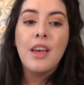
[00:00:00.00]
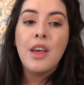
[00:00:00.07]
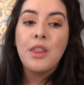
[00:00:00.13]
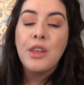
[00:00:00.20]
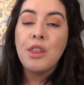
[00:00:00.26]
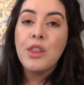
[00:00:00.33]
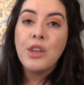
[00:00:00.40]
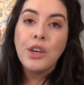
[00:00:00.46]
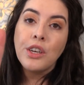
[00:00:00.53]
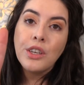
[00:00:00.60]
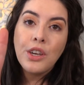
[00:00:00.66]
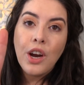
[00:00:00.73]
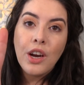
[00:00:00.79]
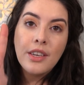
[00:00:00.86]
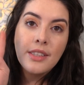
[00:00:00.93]
The third
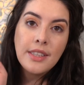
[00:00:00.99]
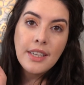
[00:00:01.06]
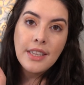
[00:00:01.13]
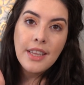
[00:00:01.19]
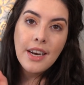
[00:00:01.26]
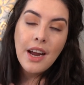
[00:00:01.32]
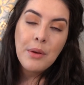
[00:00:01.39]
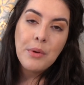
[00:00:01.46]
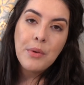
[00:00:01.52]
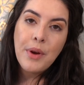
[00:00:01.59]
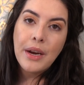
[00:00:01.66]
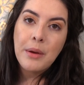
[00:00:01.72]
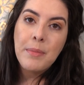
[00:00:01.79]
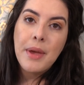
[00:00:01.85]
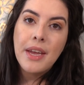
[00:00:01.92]
car seat that I would
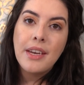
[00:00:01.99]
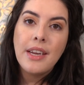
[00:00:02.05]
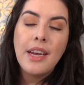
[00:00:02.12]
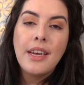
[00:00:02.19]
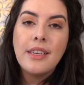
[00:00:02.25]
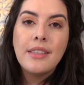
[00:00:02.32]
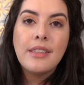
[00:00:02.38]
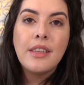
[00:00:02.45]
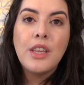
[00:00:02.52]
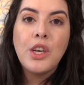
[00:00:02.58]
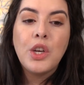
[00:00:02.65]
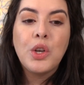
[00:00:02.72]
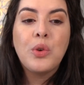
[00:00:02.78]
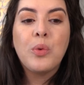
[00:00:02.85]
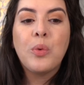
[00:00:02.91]
recommend is
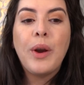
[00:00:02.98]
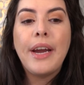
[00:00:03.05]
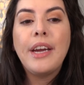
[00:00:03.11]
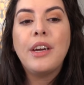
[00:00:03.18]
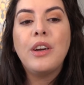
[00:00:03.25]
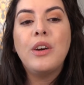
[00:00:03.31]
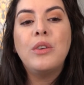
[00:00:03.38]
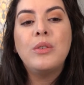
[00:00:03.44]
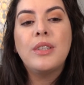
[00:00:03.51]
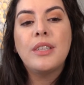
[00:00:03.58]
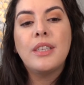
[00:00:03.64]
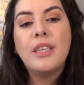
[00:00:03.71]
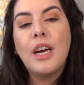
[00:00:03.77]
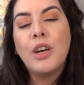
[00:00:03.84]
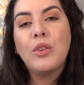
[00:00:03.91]
the Graco
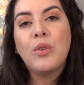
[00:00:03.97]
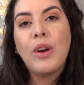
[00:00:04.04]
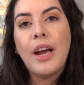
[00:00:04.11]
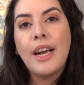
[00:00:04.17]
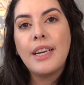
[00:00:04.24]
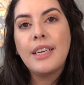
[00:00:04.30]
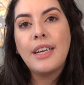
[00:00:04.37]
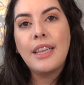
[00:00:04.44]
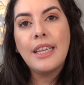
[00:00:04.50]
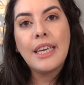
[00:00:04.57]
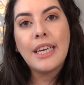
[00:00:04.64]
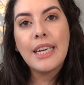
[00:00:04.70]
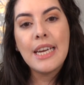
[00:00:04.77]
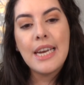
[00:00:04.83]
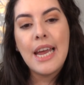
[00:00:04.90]
SnugRide
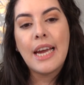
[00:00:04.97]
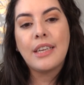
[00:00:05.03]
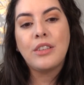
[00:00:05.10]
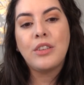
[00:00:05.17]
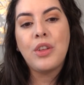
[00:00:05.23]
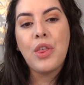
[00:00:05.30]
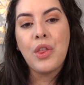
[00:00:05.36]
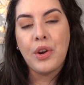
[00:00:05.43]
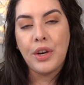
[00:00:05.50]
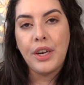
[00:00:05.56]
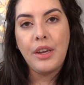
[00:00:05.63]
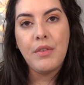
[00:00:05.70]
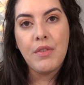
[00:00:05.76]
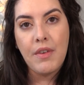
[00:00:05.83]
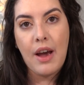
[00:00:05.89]
Click Connect
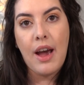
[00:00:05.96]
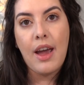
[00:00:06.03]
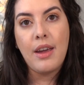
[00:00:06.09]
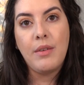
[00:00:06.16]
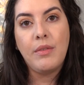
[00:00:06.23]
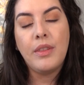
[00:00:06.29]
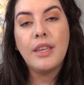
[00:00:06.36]
35.